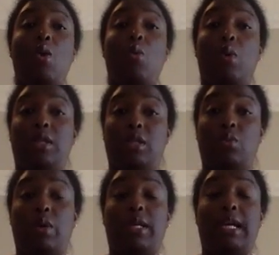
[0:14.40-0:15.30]
What does
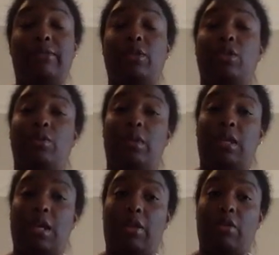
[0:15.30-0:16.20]
one have to do with
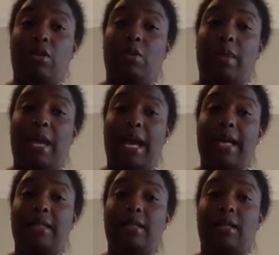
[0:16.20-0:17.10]
the other, you may
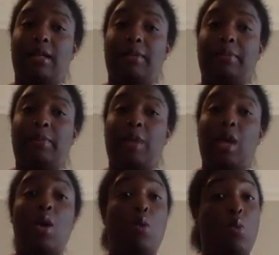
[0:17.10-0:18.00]
ask?
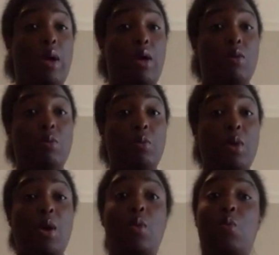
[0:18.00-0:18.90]
Well,
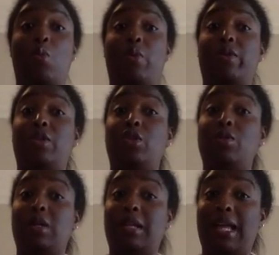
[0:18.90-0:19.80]
when the two
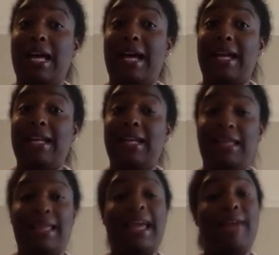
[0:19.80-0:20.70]
collide,
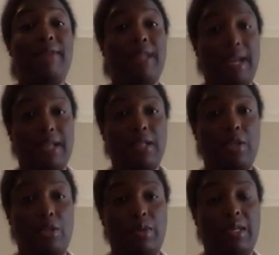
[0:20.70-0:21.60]
they have a lot to
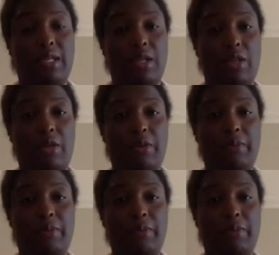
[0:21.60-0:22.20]
do with each other.